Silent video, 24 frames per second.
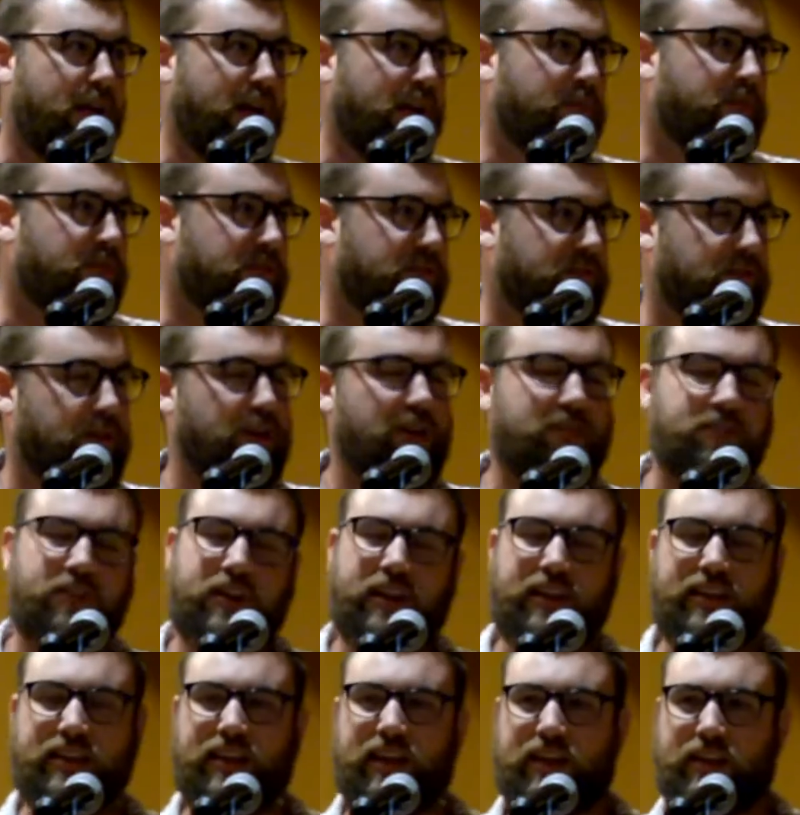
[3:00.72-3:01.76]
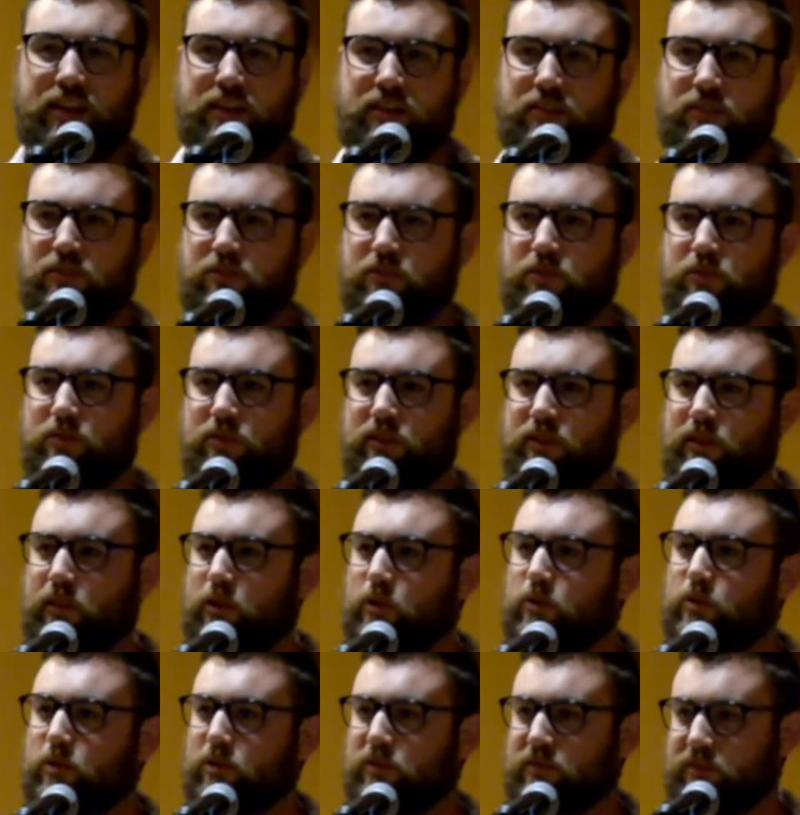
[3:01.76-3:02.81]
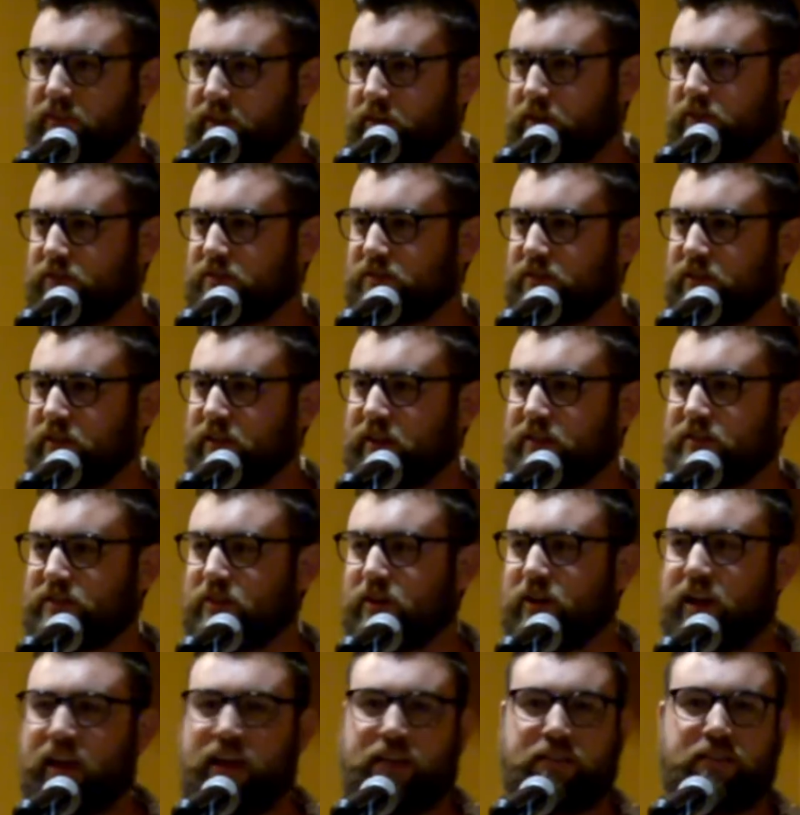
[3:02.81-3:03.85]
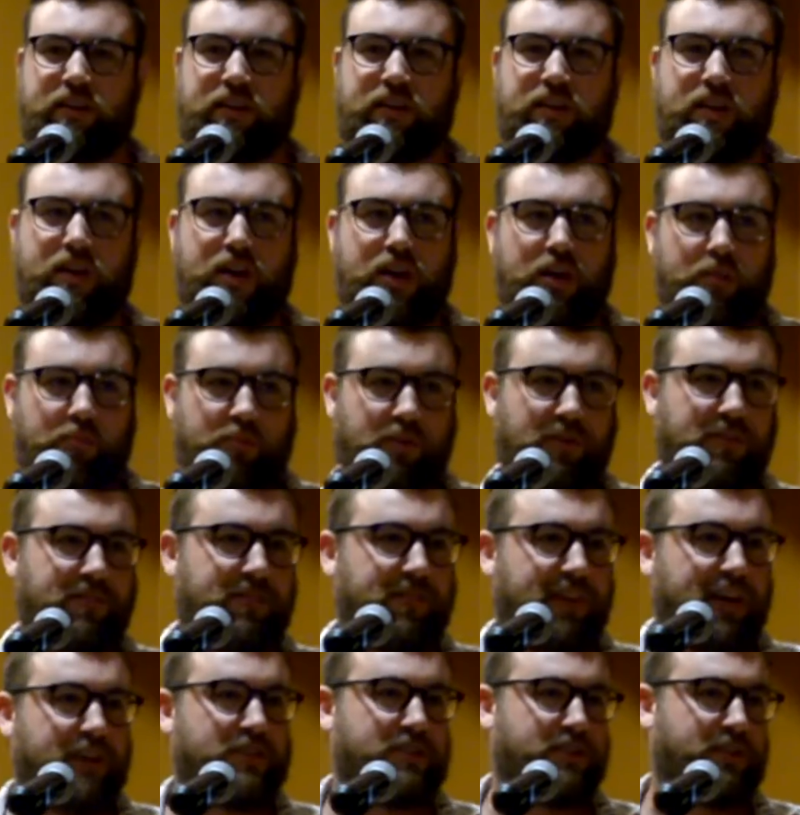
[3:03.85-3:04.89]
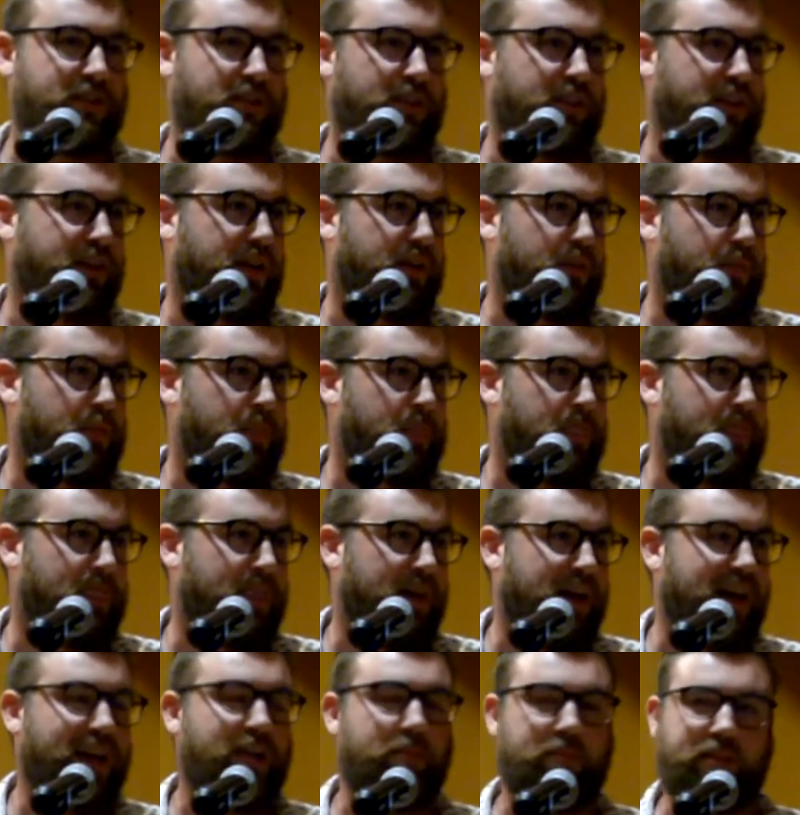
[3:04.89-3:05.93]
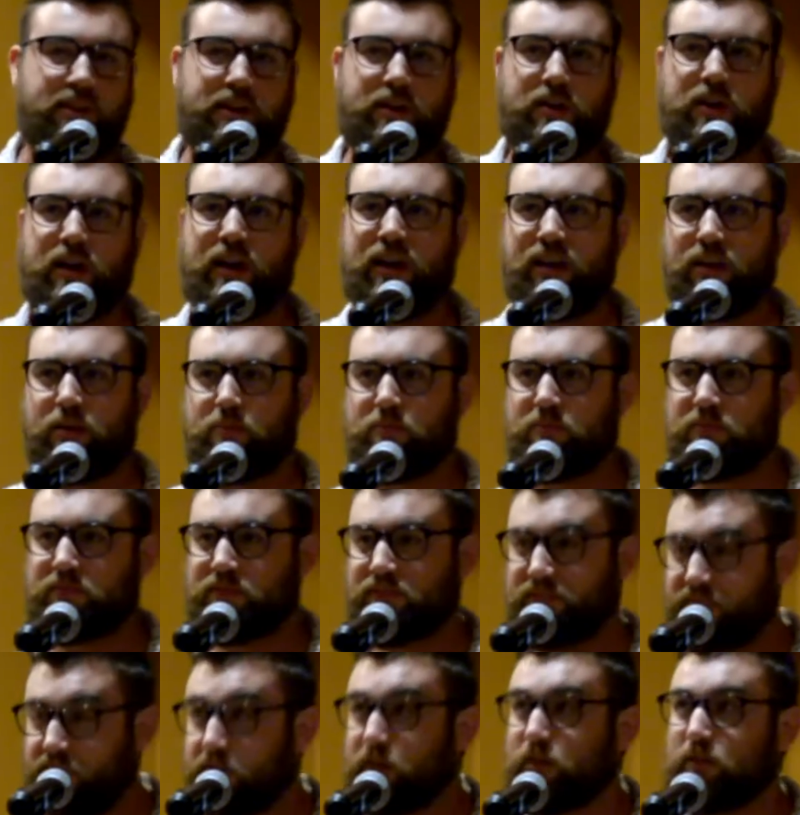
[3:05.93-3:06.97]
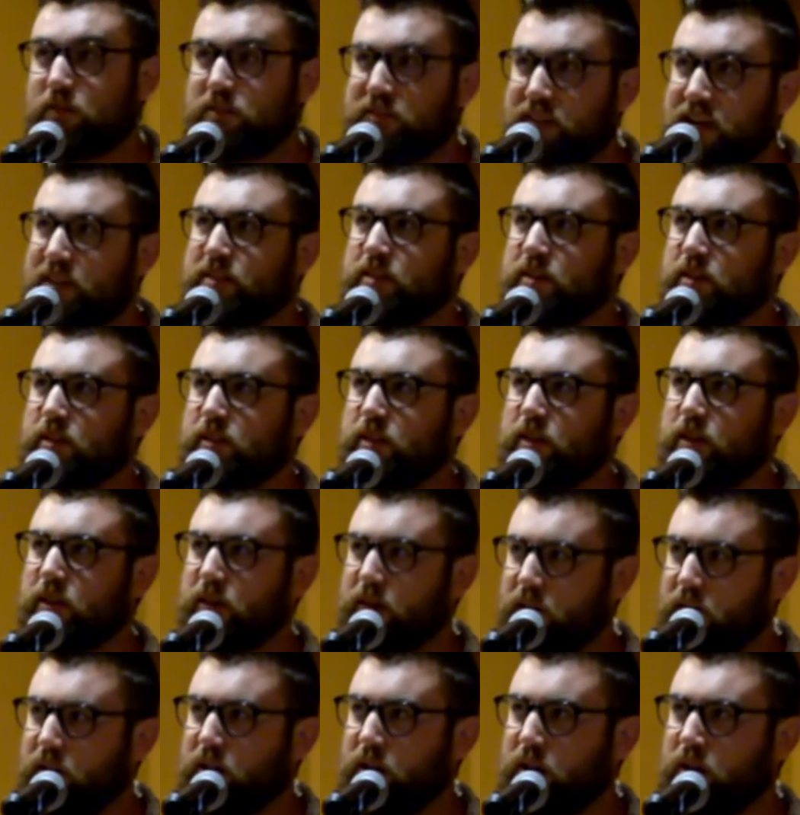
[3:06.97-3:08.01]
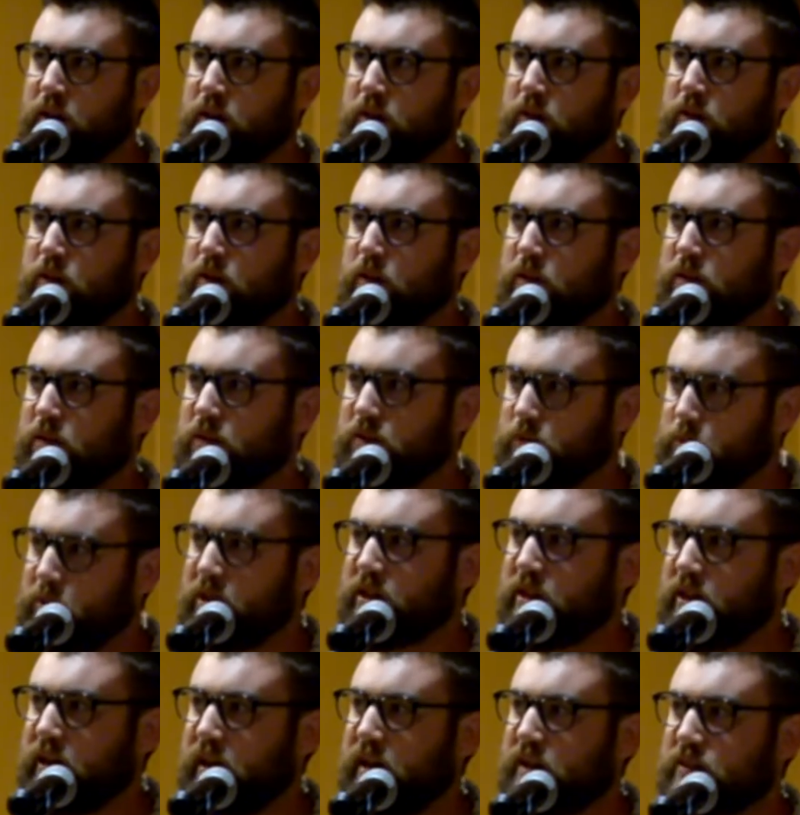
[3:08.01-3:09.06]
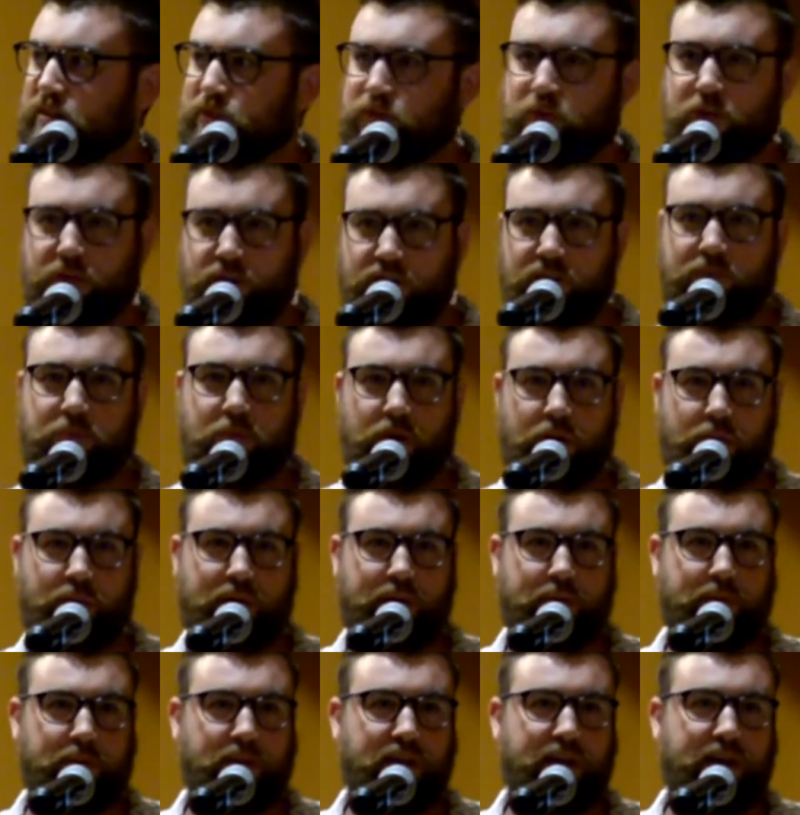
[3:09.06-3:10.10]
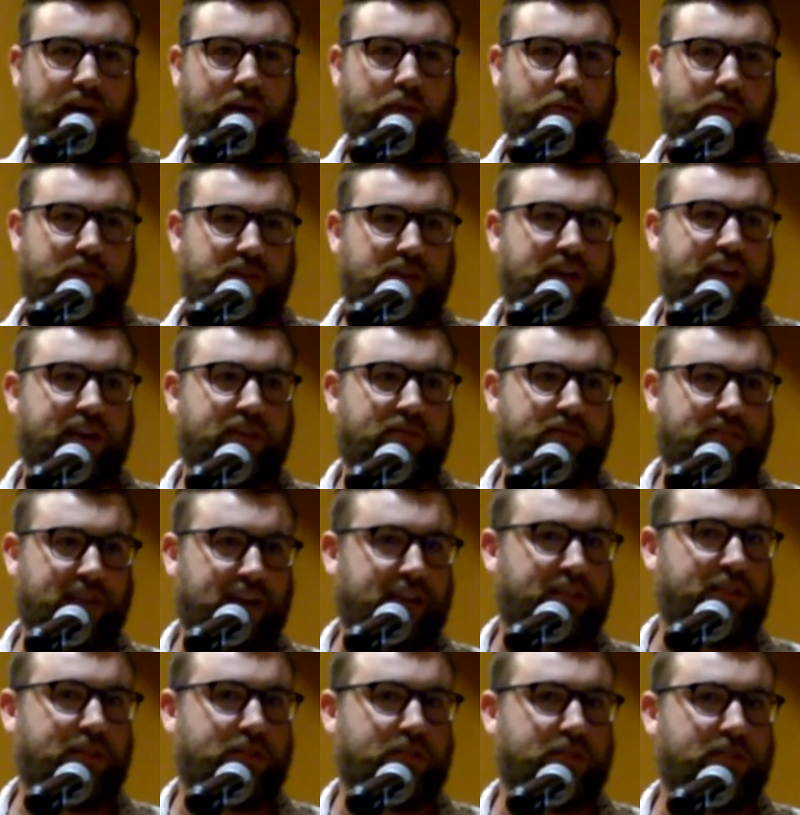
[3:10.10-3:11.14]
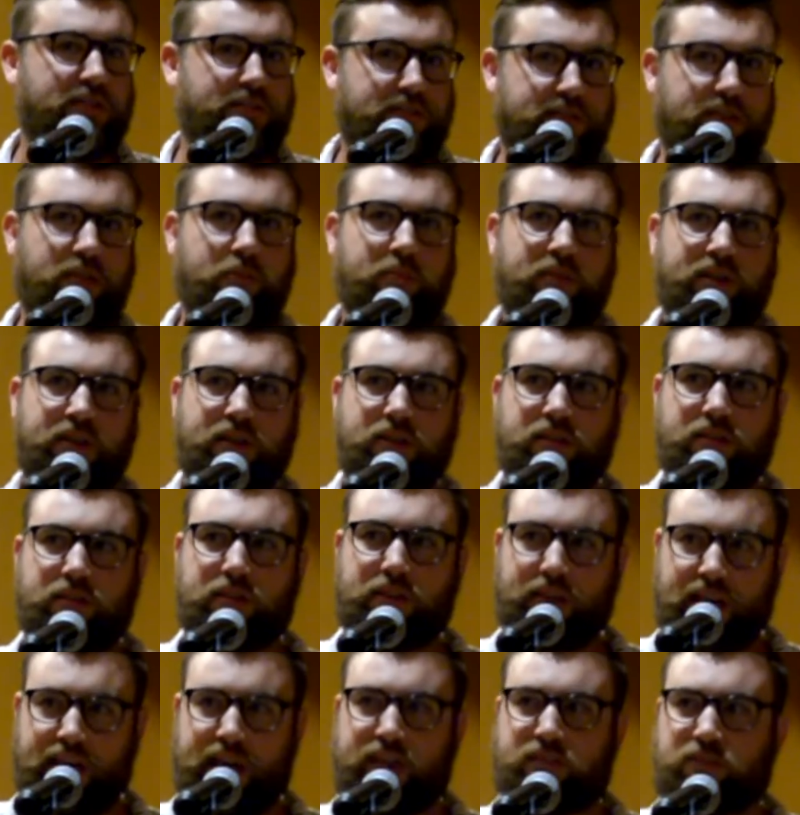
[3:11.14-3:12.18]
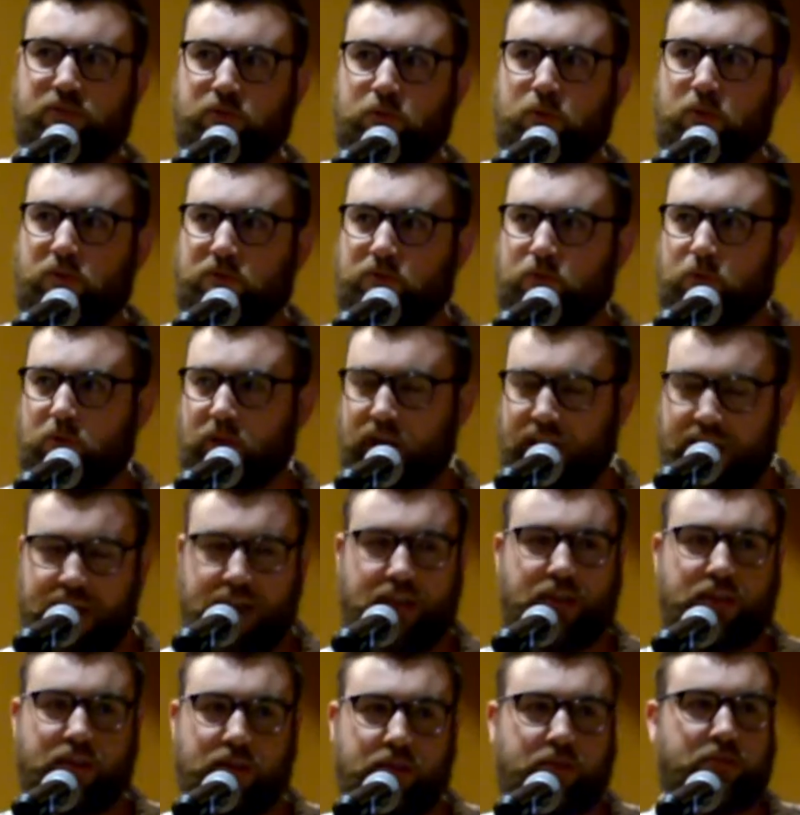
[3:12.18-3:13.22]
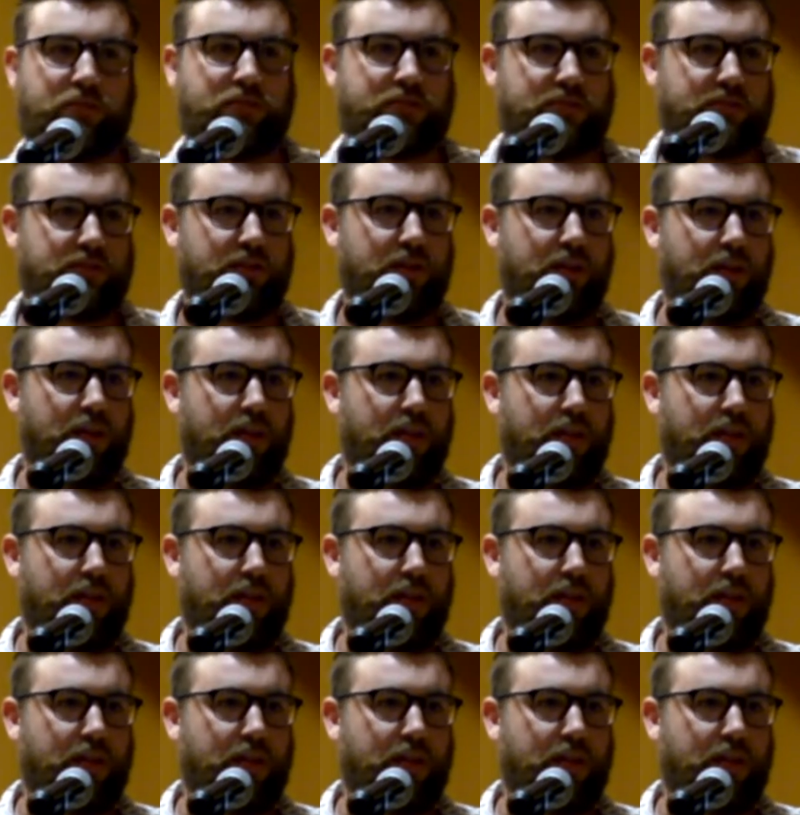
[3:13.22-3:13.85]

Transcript: I move to Philadelphia and I get into the local theater scene. I start acting professionally. I am in an, I am still technically in the swing cast for an off-Broadway play, which I have technically still been in the cast for for eight years.